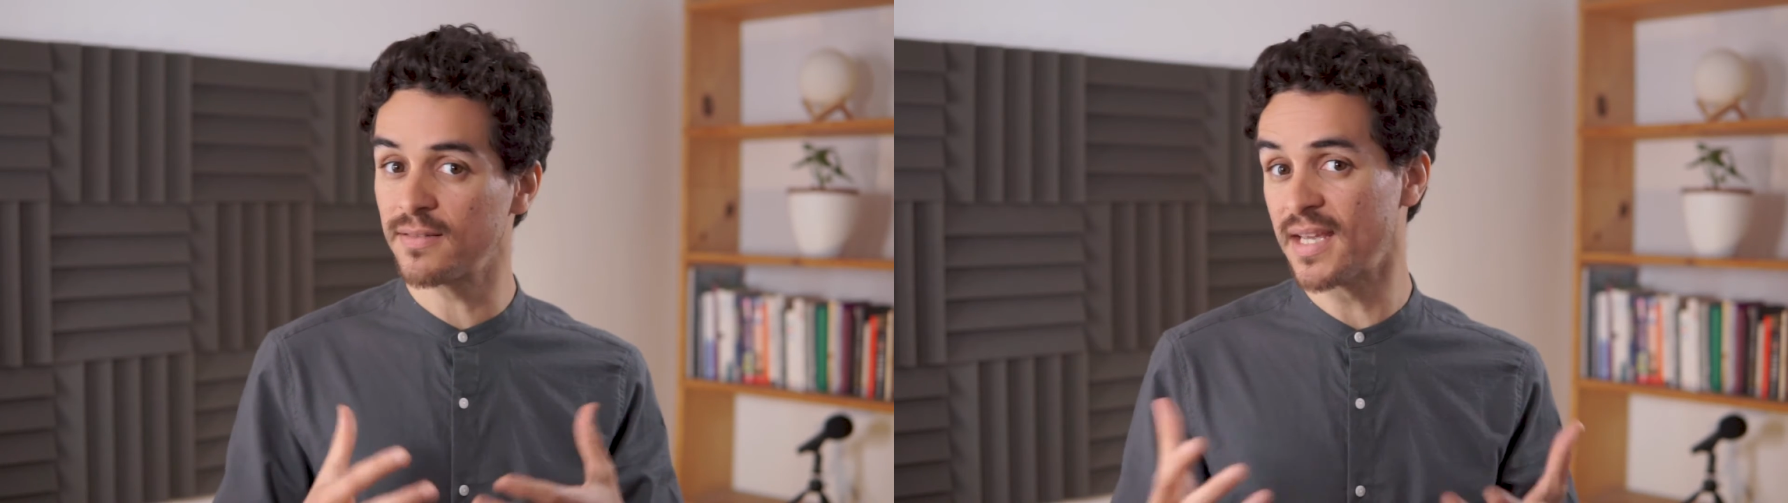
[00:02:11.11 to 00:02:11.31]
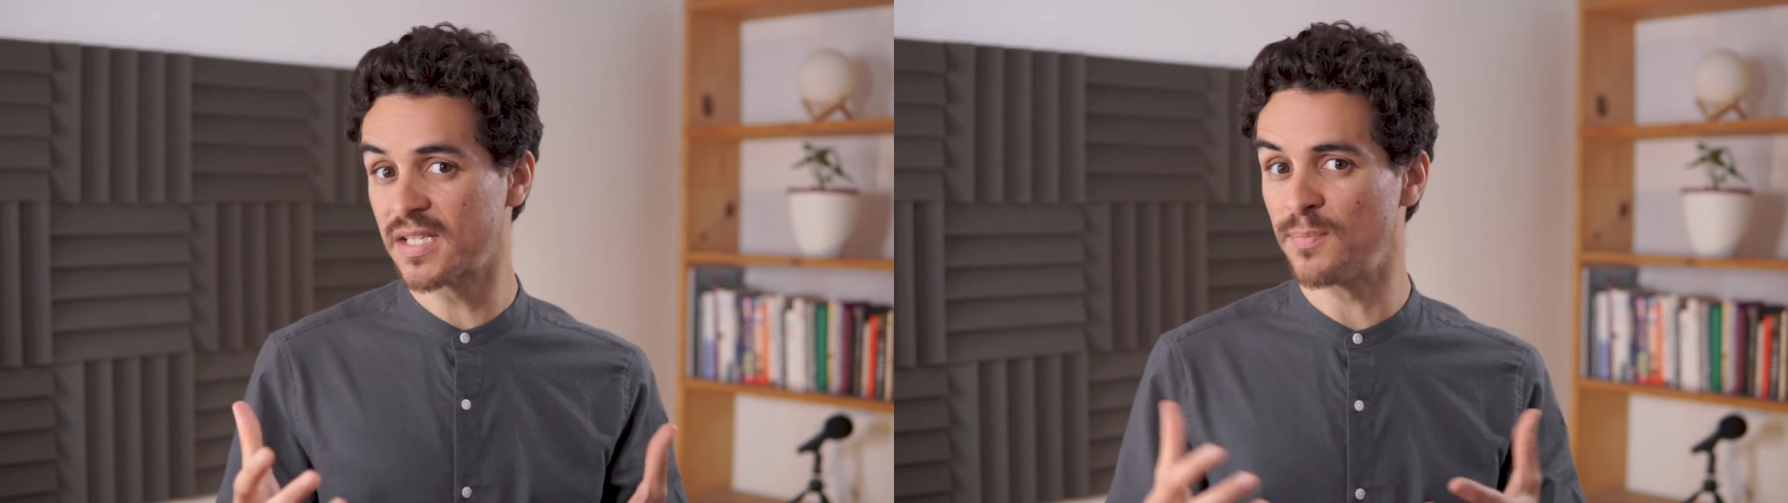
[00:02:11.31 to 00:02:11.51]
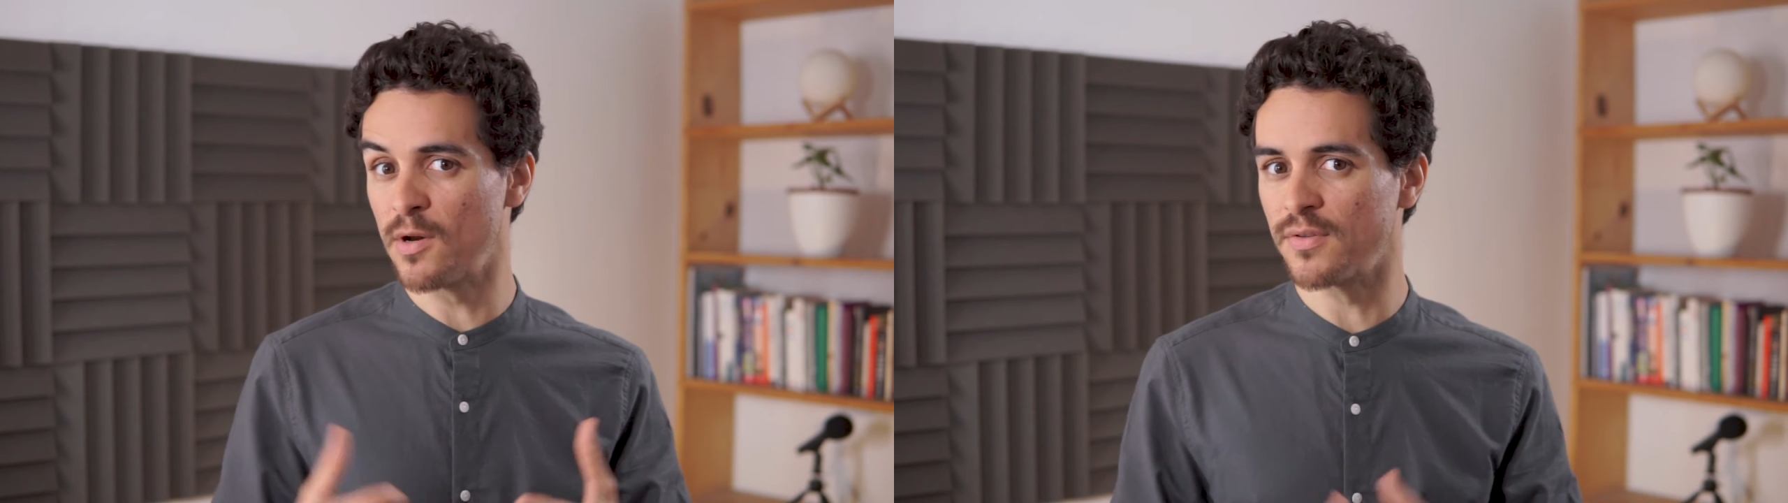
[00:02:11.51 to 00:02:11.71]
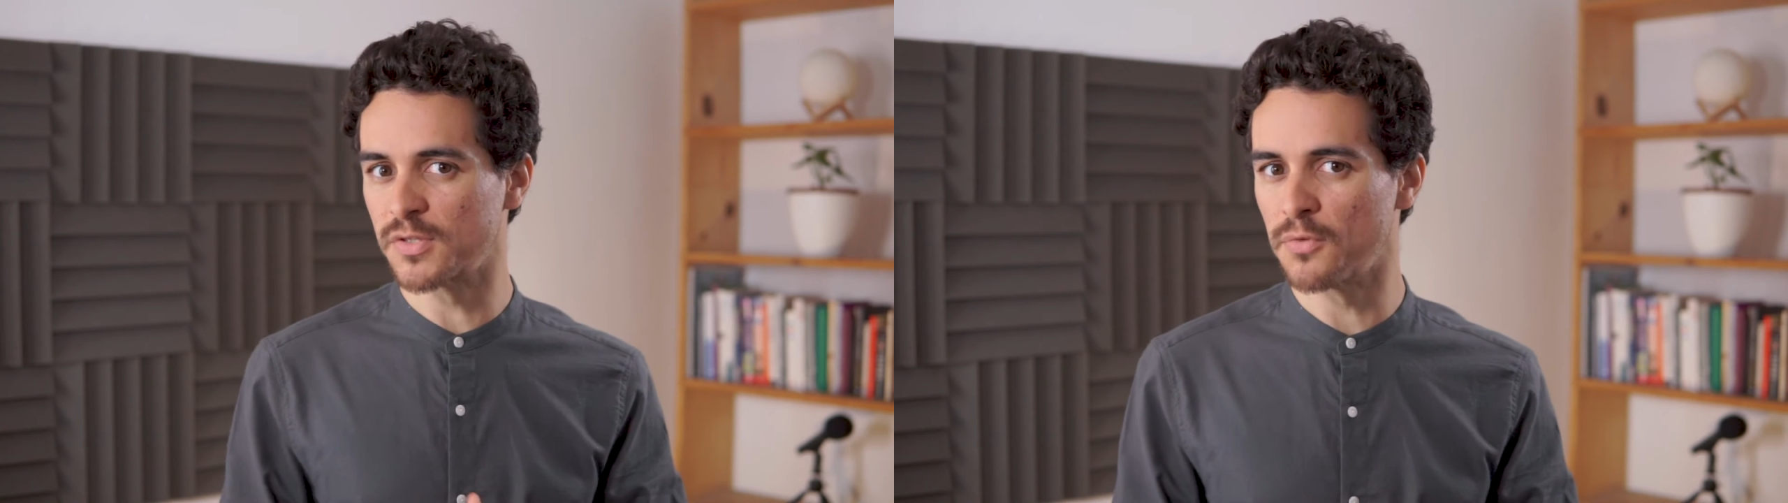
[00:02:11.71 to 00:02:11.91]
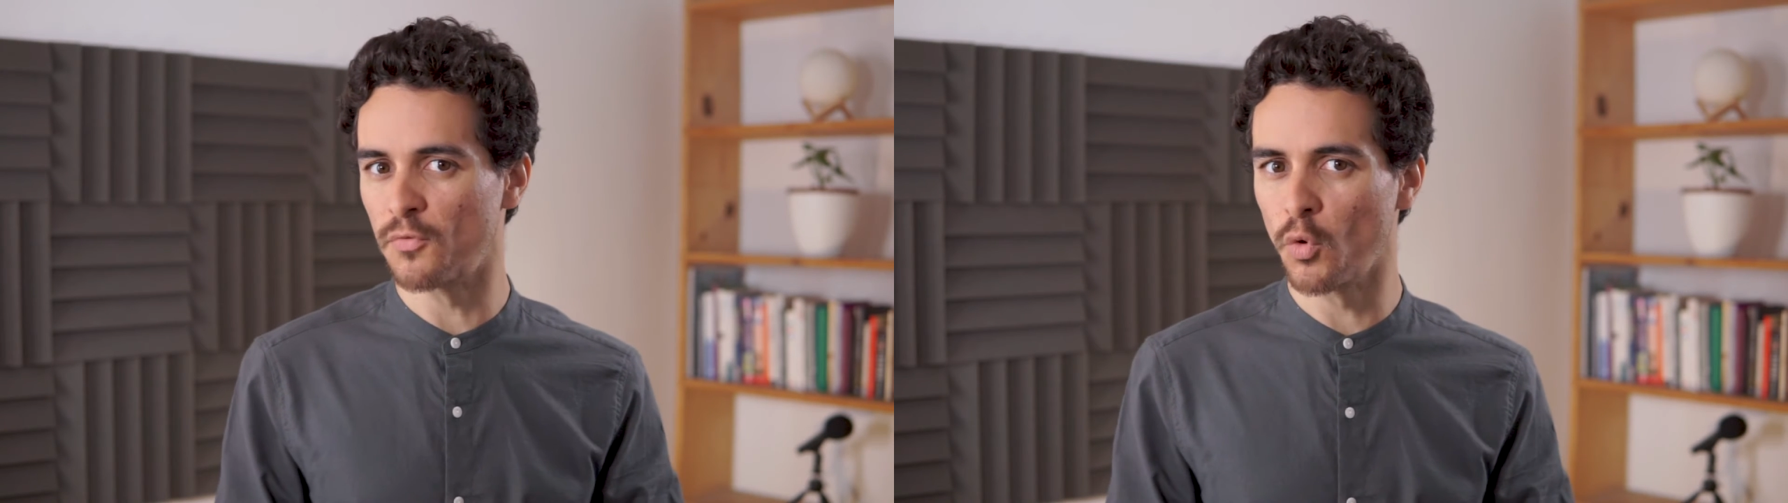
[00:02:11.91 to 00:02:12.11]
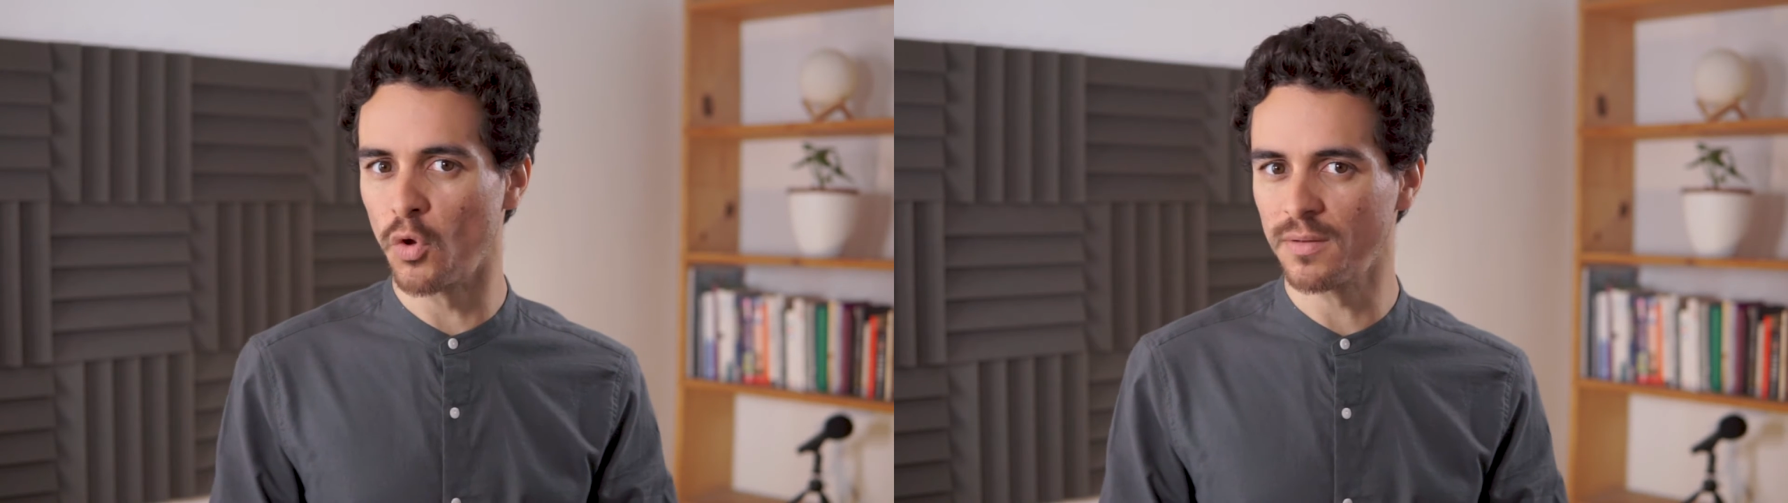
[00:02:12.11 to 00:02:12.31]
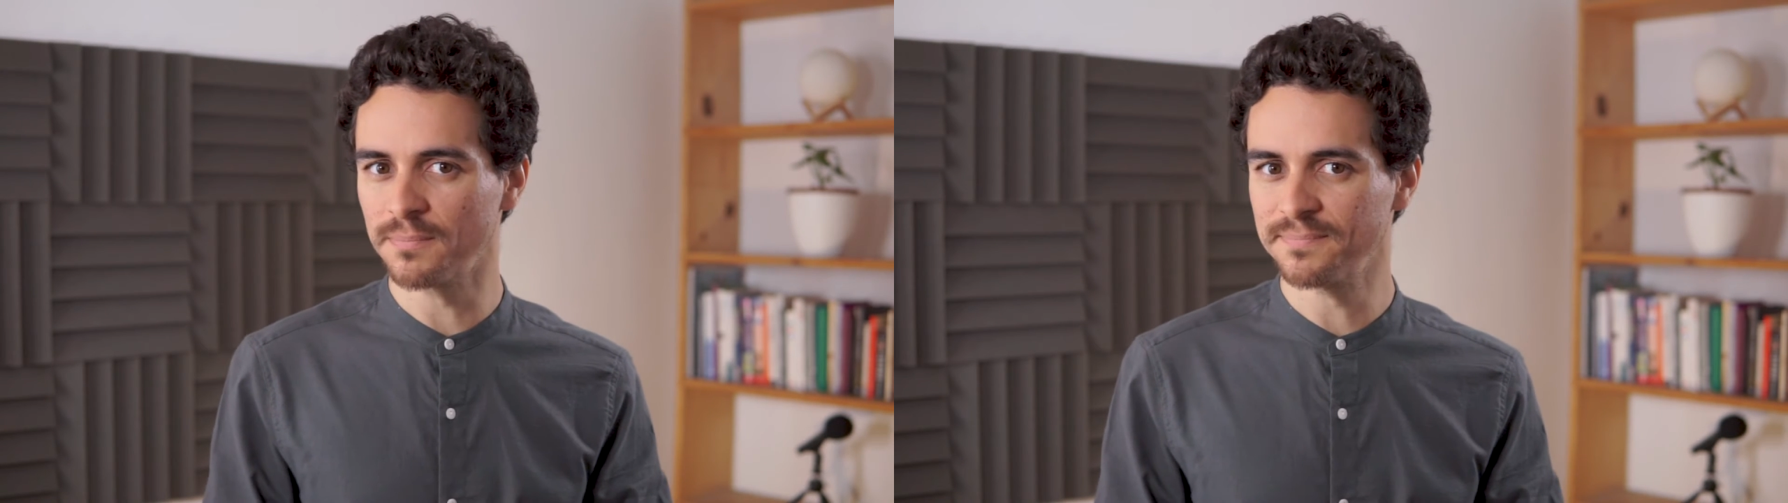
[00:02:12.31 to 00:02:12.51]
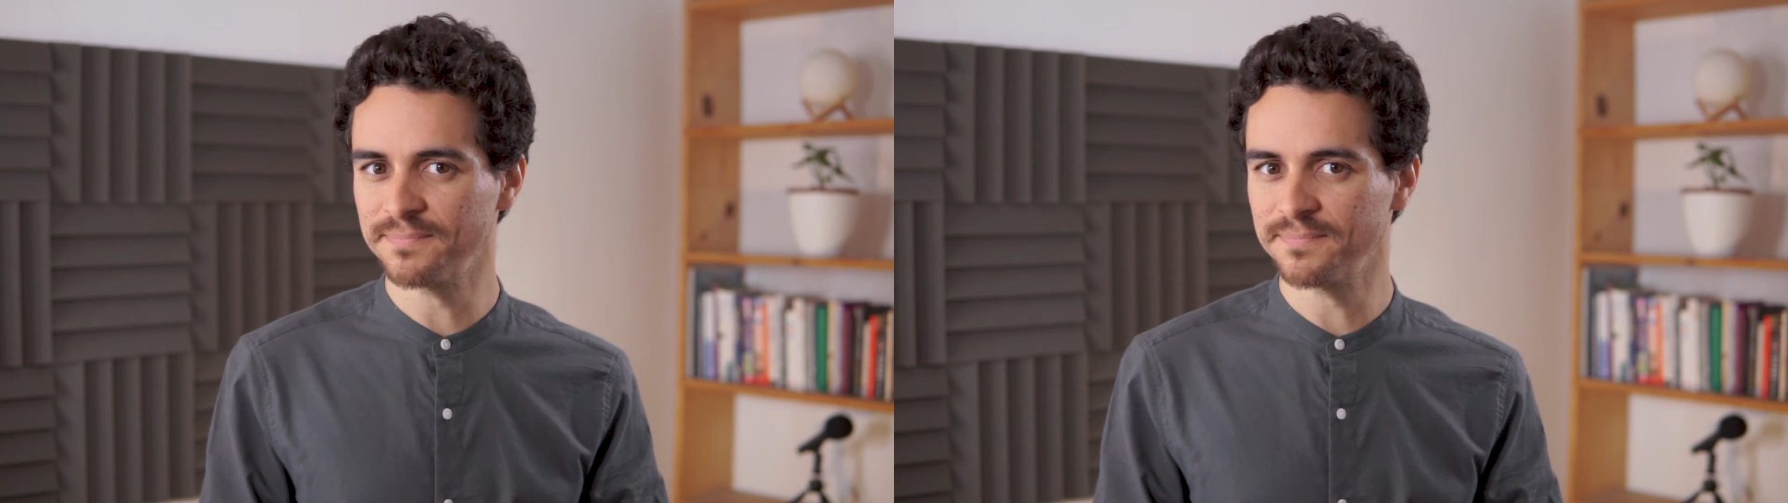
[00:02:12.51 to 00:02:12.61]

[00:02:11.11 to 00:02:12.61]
the experience overall.